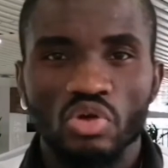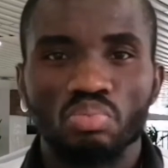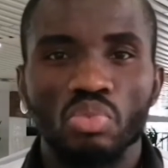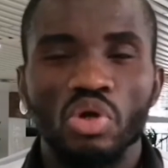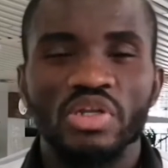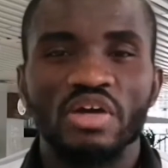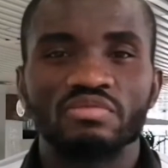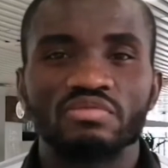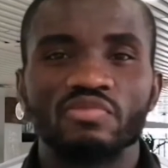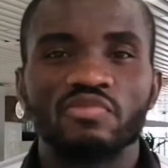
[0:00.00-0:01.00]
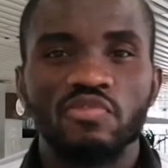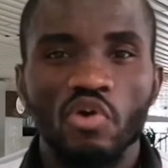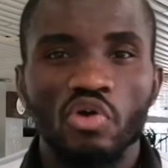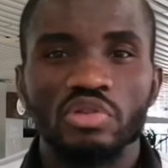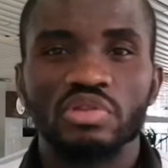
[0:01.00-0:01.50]
more than
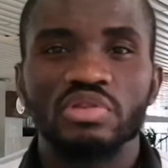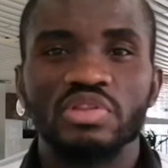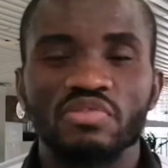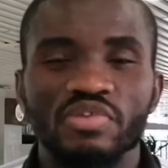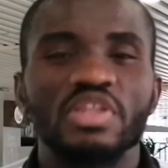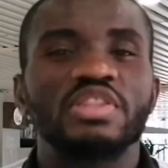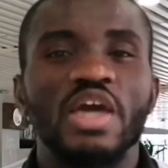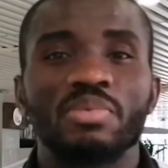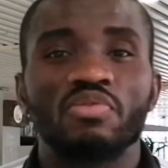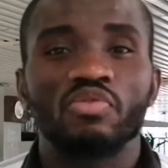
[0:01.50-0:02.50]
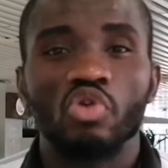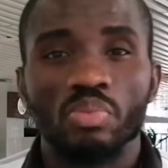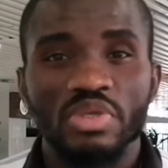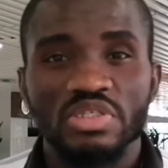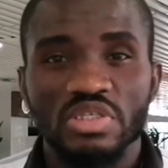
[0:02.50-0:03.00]
four different type of
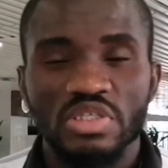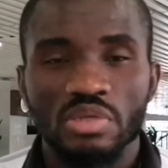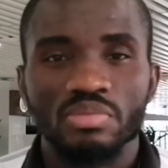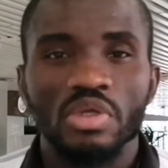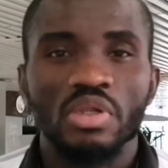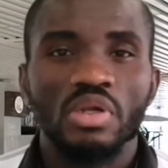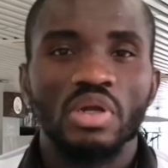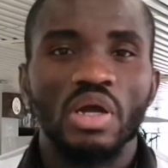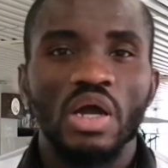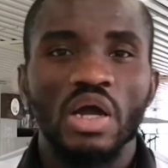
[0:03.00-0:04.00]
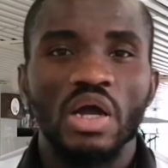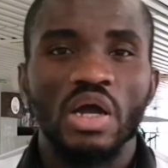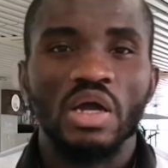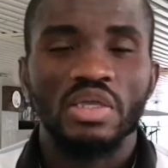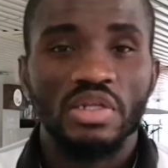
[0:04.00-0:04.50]
cropping system
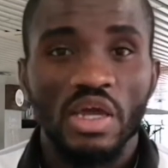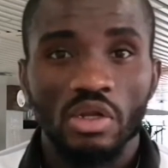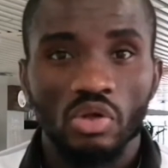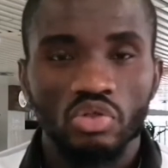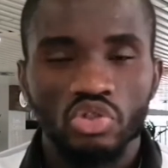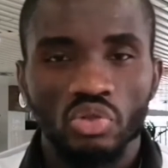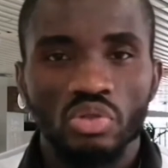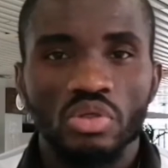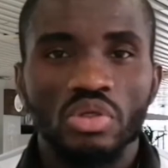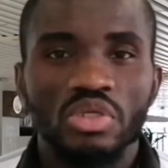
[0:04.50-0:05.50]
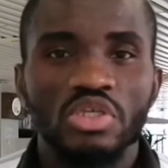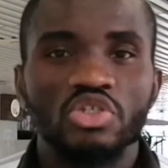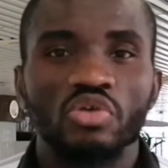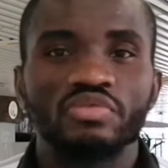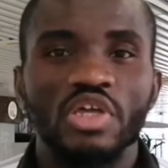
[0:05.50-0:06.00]
in agriculture, each
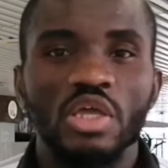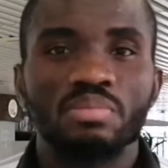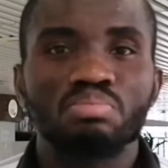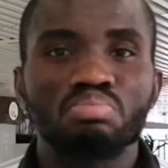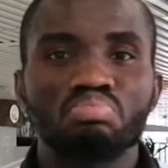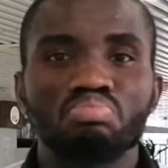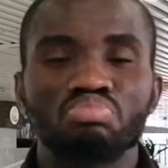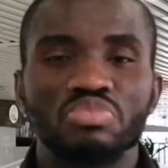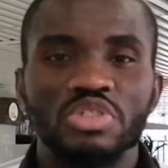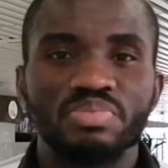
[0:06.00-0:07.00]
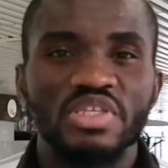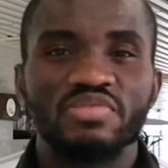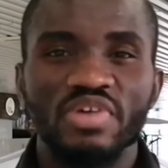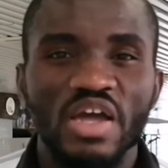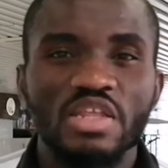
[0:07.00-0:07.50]
of them
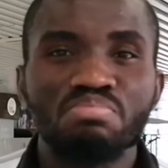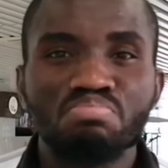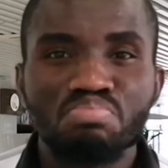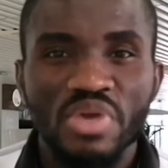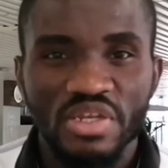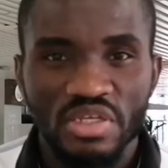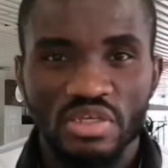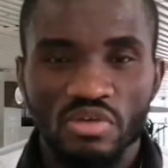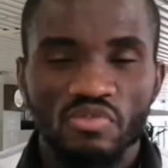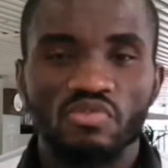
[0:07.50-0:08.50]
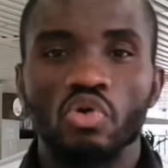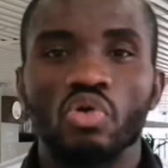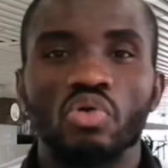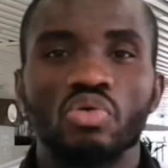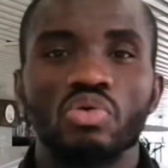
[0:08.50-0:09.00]
specifically made
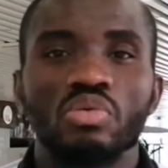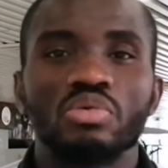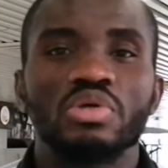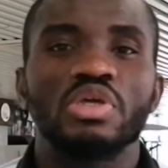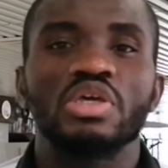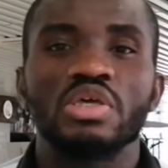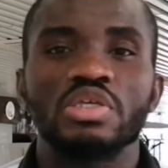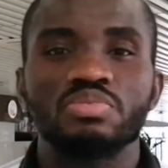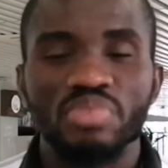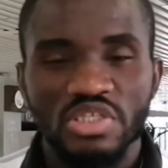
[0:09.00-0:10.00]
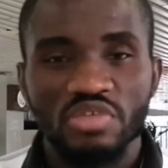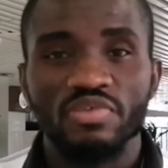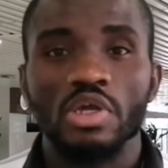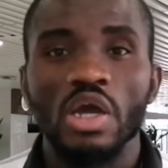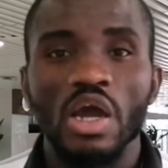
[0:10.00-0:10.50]
for a
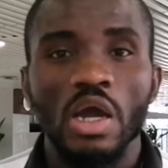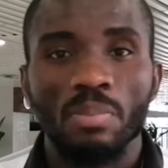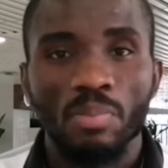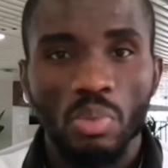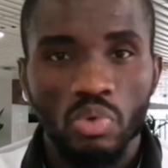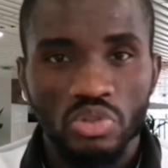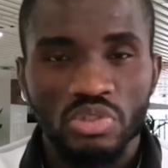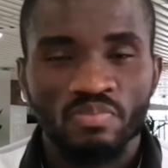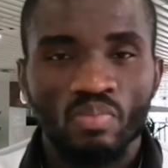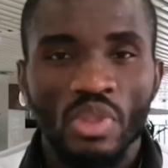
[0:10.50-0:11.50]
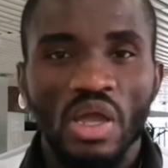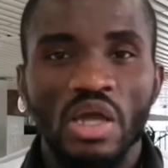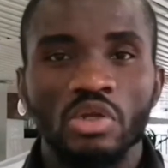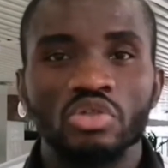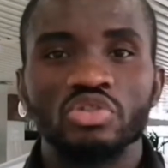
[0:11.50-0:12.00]
specific purpose.
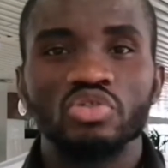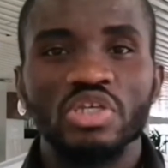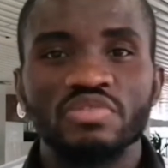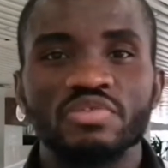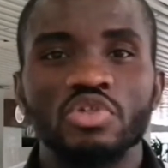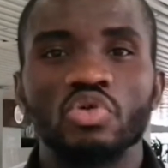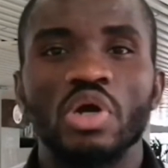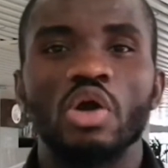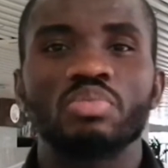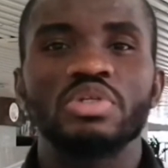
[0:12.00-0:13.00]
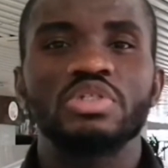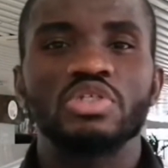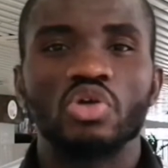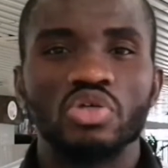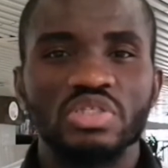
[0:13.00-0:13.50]
And on today's video, I'll be
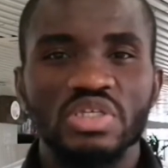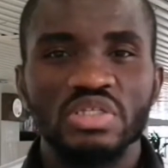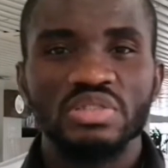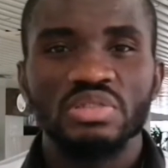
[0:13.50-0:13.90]
discussing